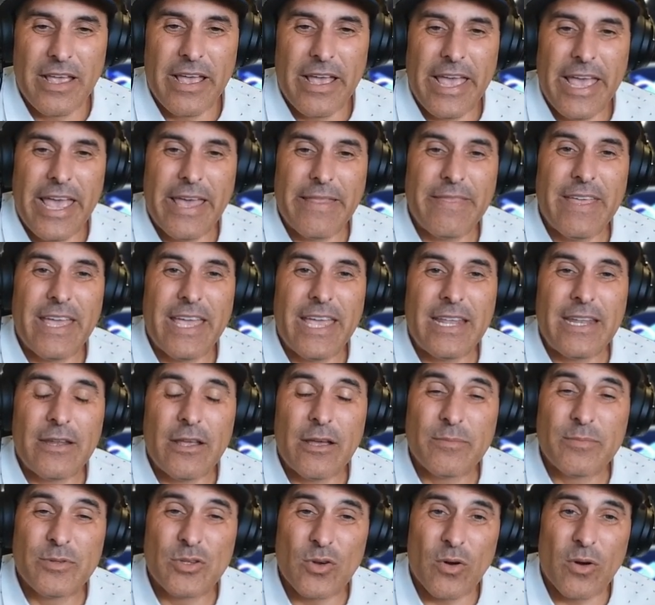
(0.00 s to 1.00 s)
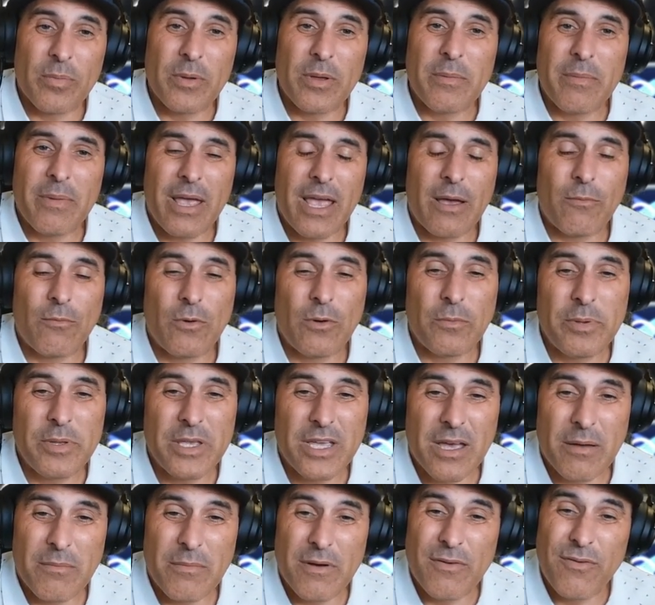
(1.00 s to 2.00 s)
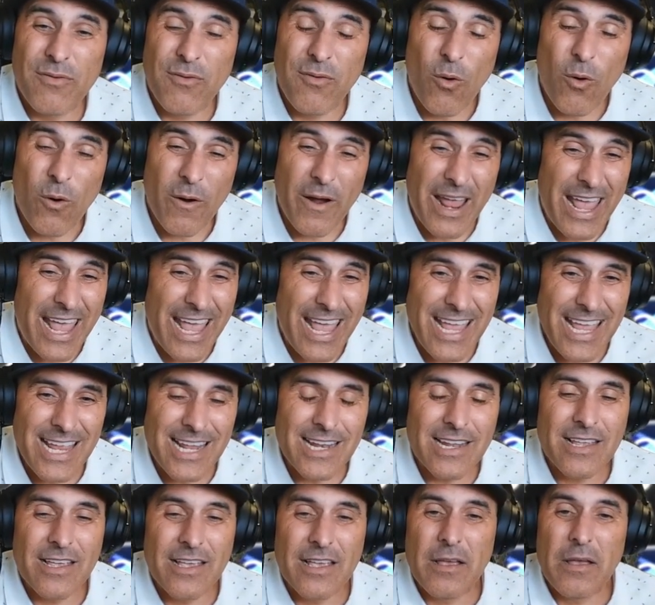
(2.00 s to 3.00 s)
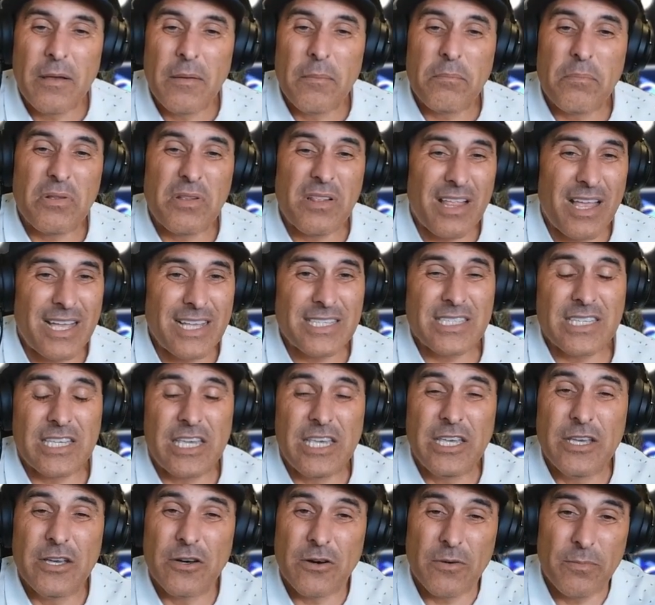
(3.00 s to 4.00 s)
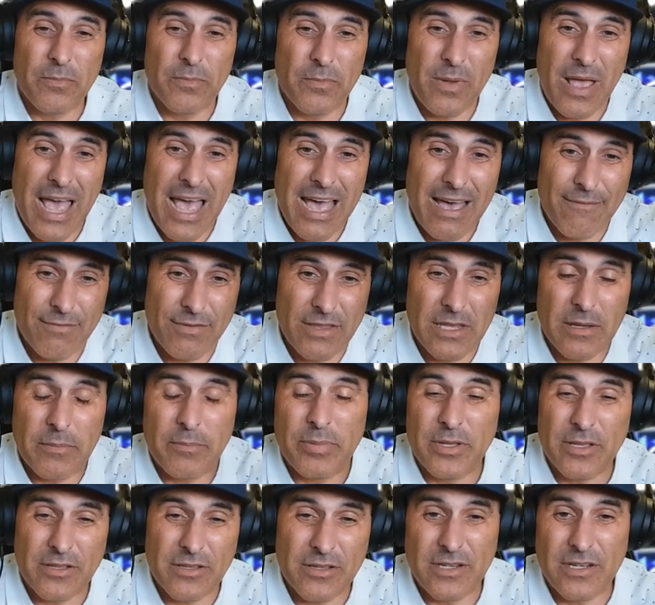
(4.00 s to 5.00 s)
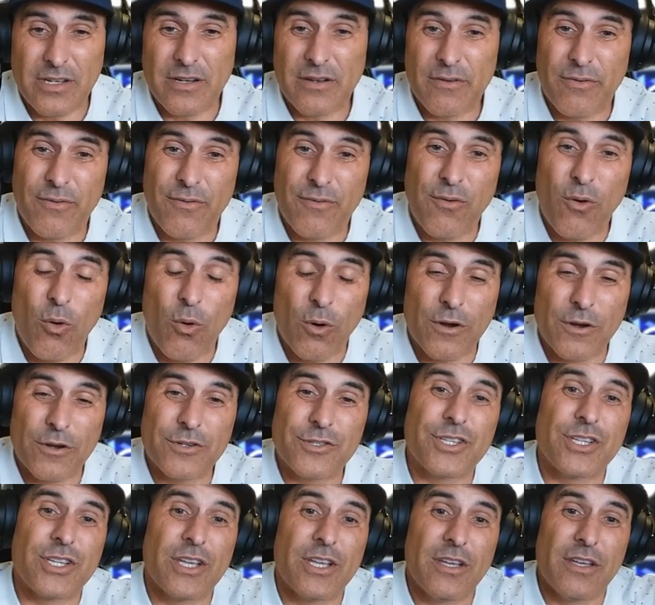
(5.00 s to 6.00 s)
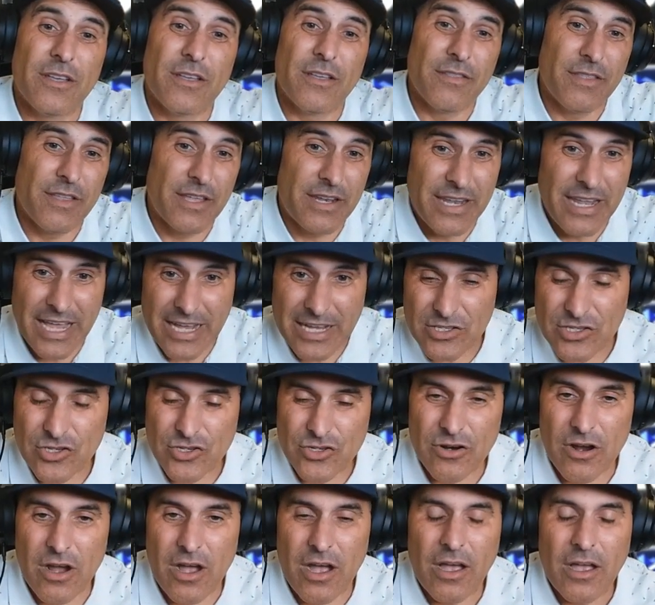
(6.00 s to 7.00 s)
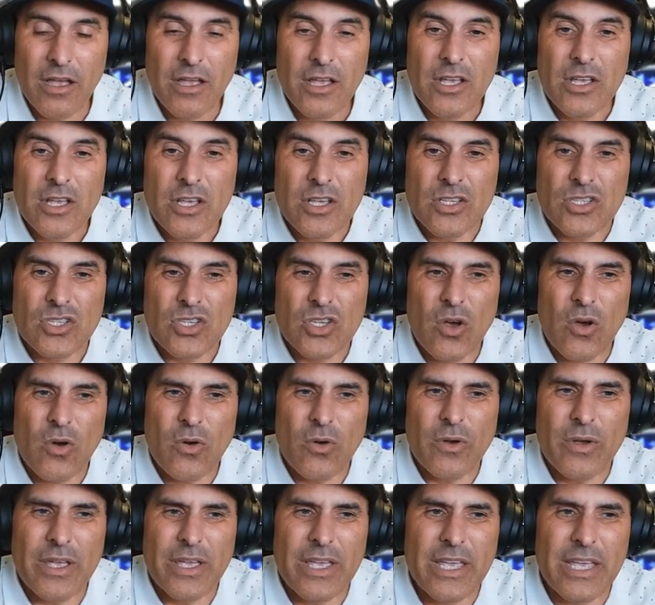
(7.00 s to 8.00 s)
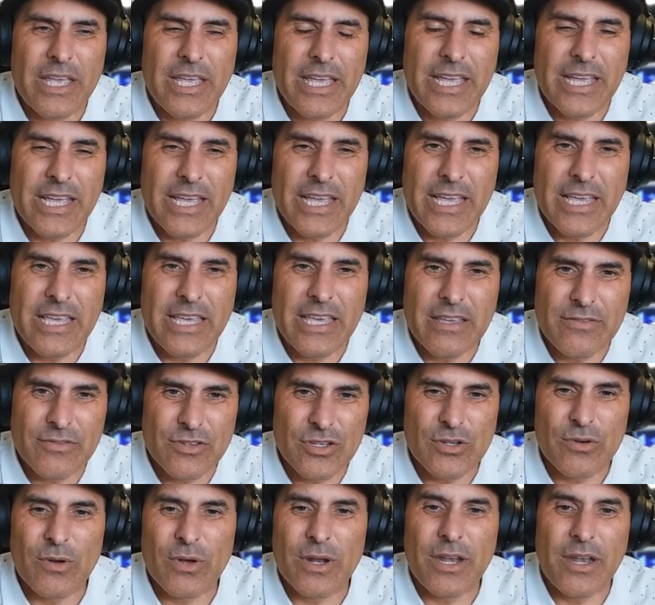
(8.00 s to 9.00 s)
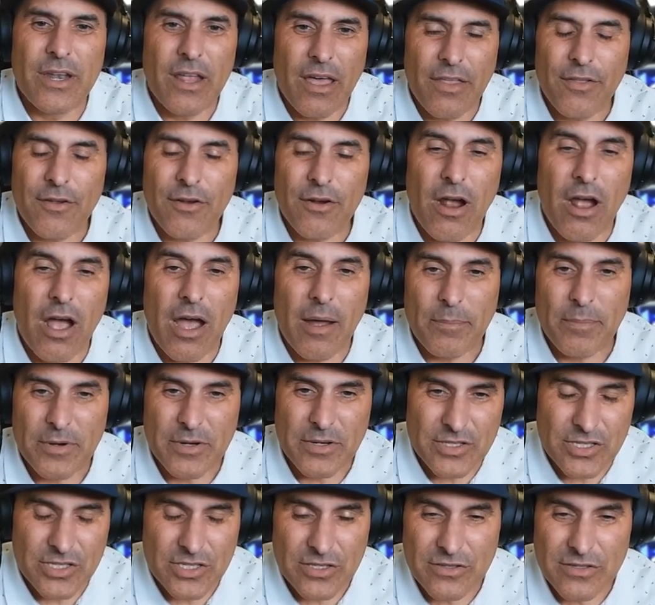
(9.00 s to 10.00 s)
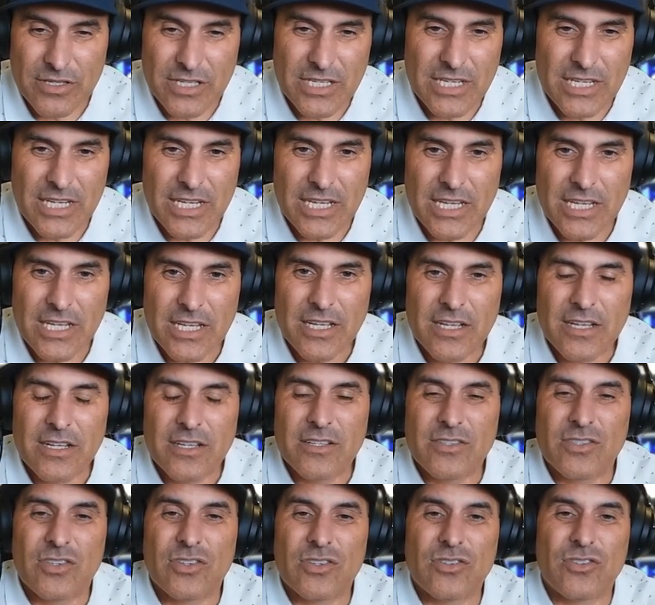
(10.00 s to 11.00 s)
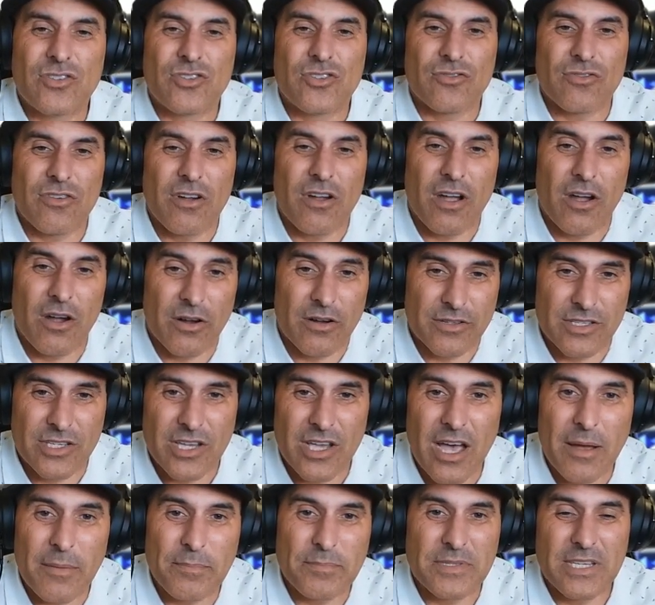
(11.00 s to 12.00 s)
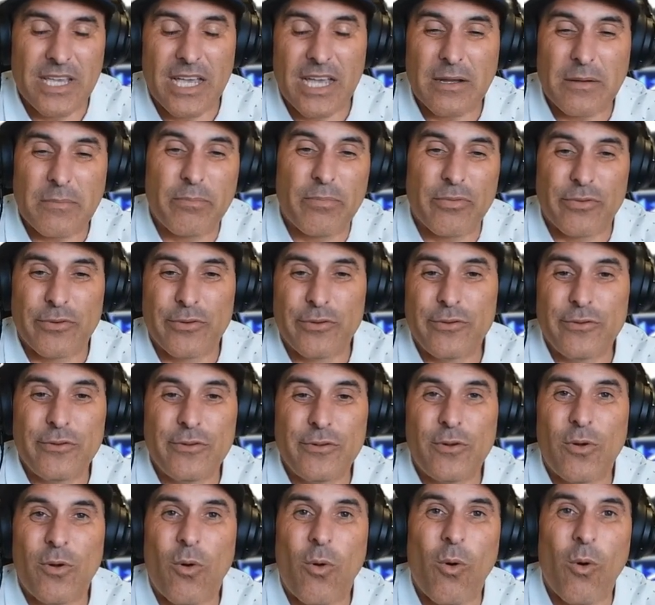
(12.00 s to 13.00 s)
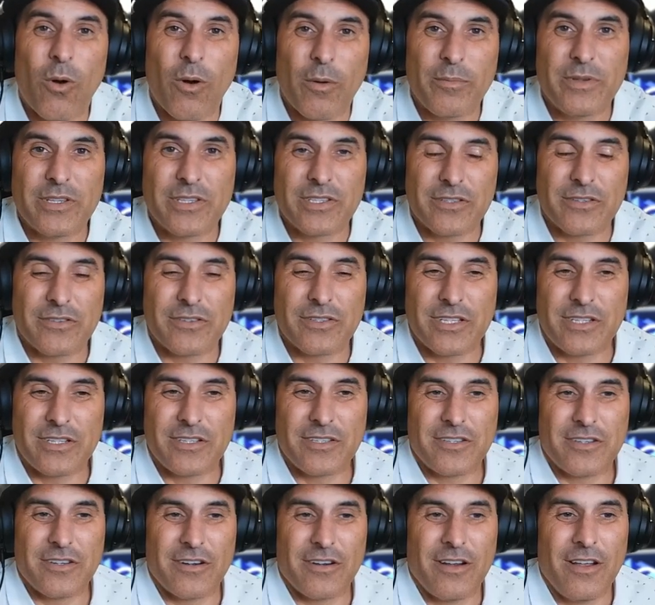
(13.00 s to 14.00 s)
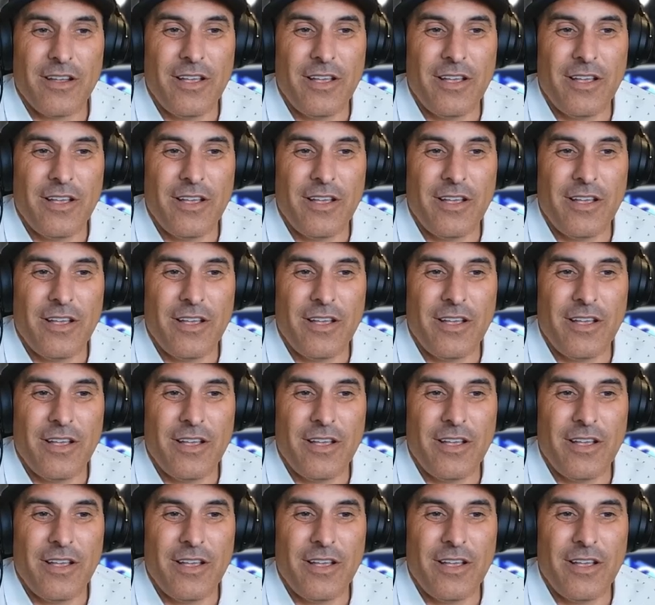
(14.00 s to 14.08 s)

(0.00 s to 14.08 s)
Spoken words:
And then Absorbing Man will become a 4/8, plus he'll have the ability to Forge the next draw. So it gives you another opportunity to draw or top deck Brood or Mr. Sinister.